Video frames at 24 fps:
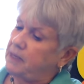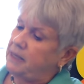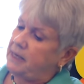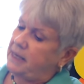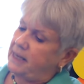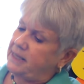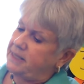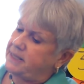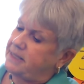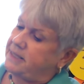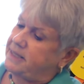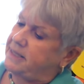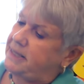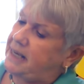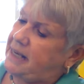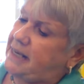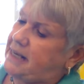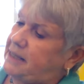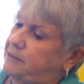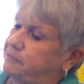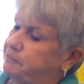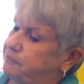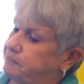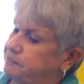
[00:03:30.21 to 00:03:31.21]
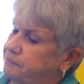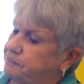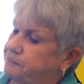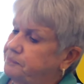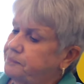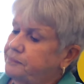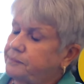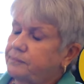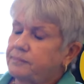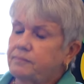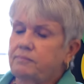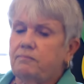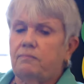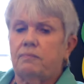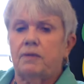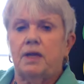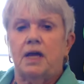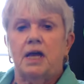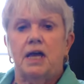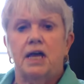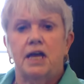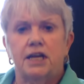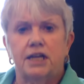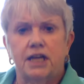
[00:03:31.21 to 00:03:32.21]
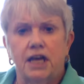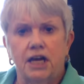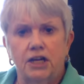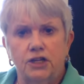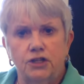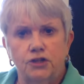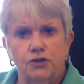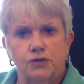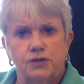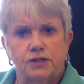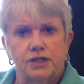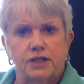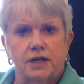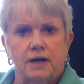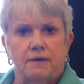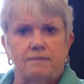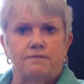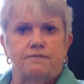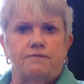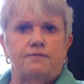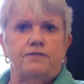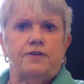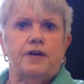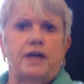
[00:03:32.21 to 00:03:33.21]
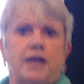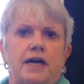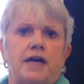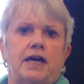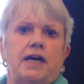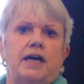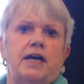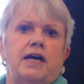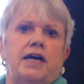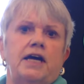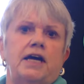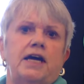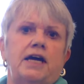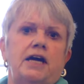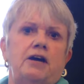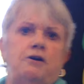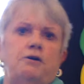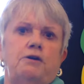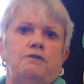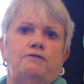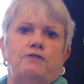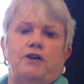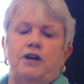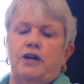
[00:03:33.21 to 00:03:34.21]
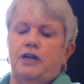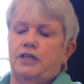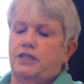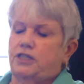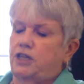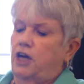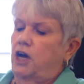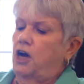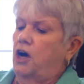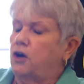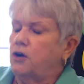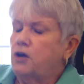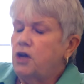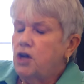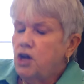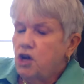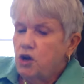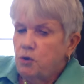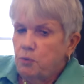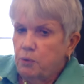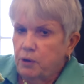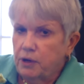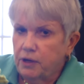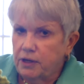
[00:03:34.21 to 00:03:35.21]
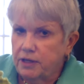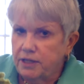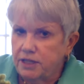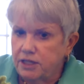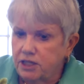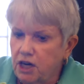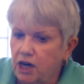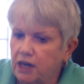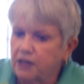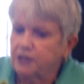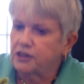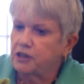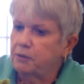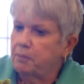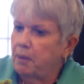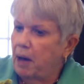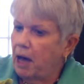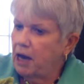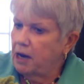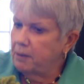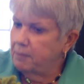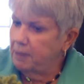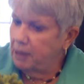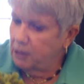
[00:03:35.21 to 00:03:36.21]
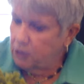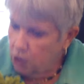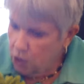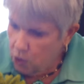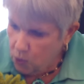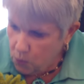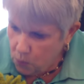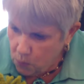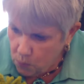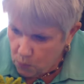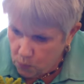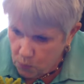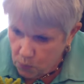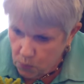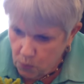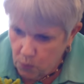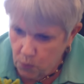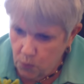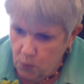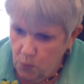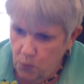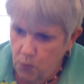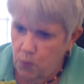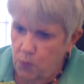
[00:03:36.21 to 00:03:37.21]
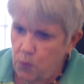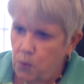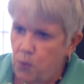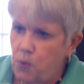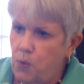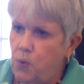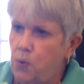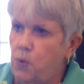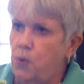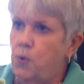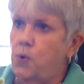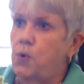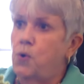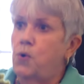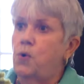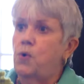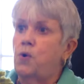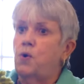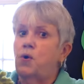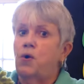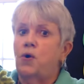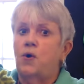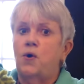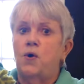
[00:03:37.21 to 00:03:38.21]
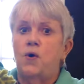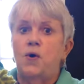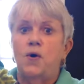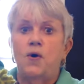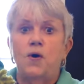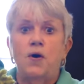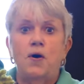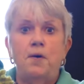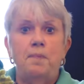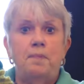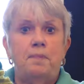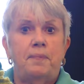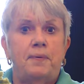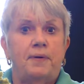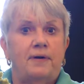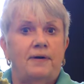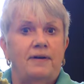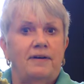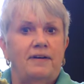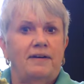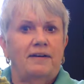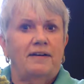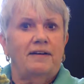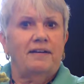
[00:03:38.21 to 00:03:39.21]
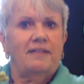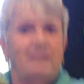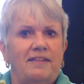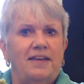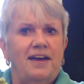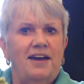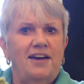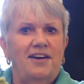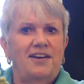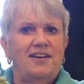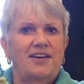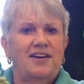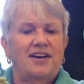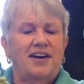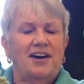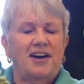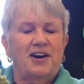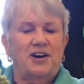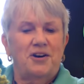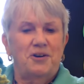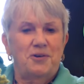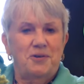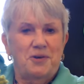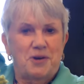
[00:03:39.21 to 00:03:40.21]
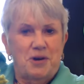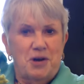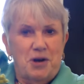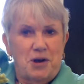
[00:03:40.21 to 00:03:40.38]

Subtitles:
Let's see. Can you sit up very, very tall? We're going to start at the bottom and whoop. There you go.